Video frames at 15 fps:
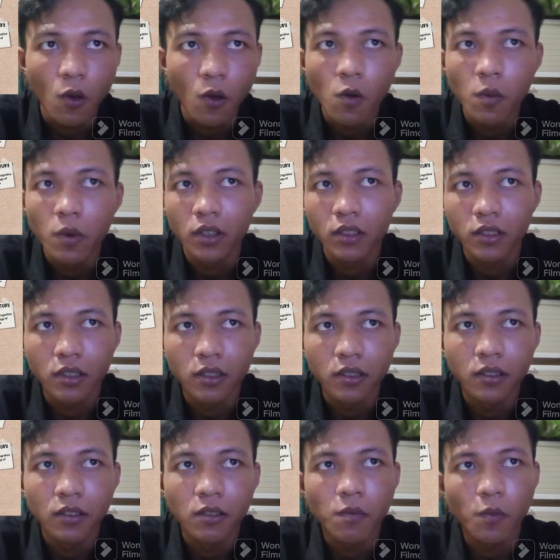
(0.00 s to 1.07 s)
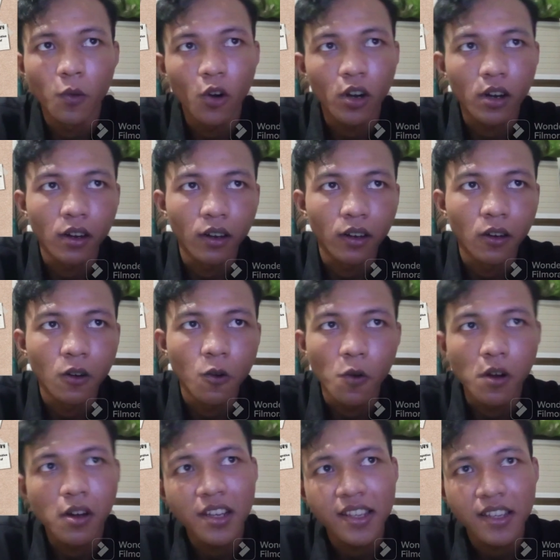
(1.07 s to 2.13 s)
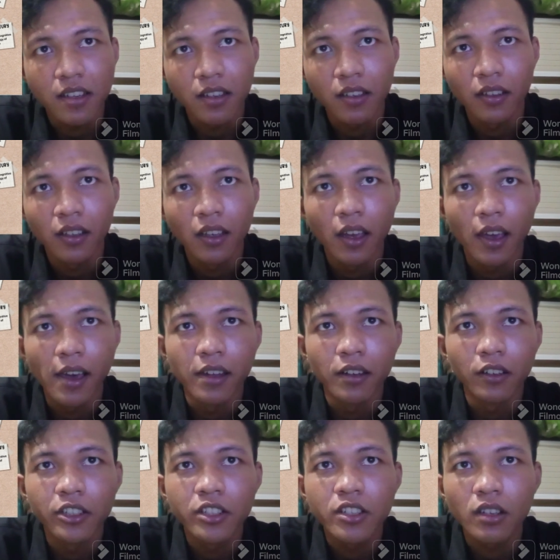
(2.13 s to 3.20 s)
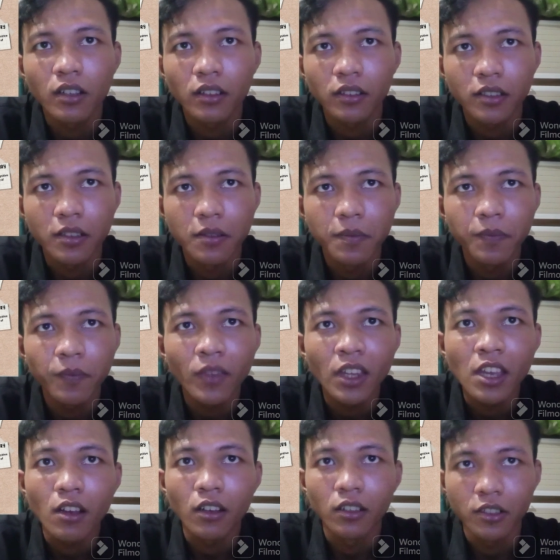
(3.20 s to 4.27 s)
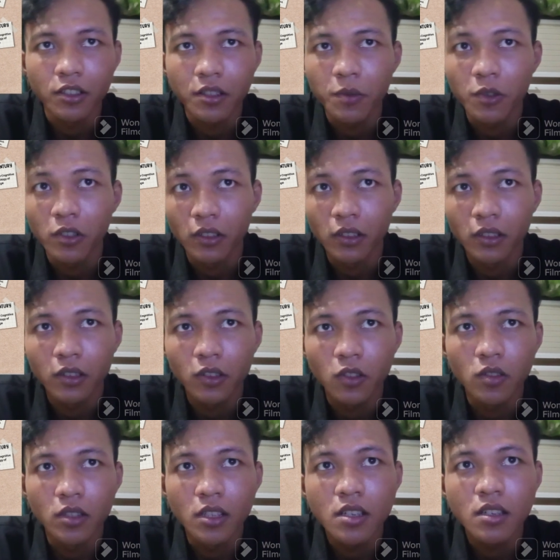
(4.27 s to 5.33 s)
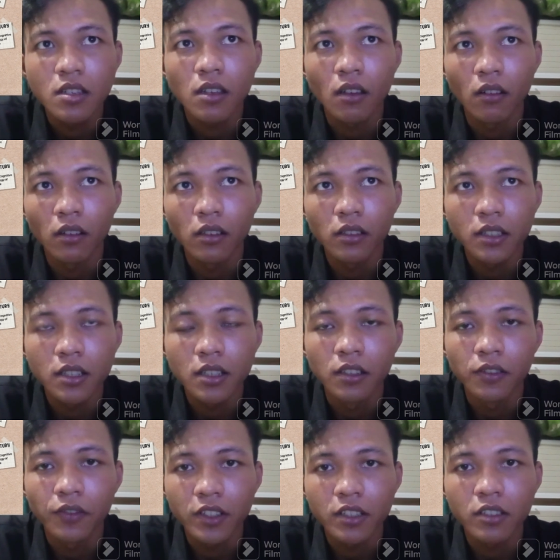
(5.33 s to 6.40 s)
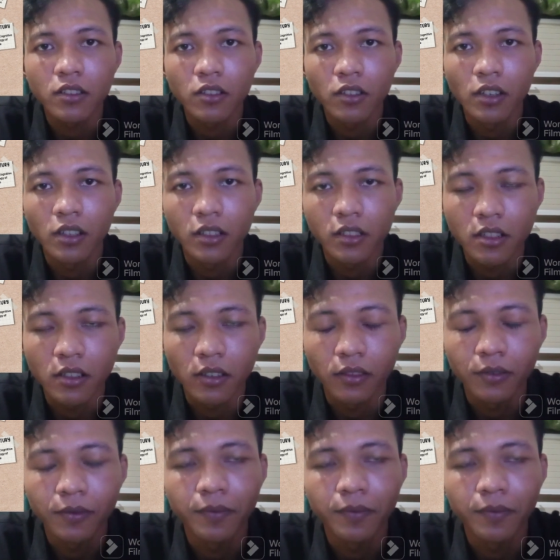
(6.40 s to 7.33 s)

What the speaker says: Obertin, Broca, Wernicke, and Lichtenstein contributed to this early investigation.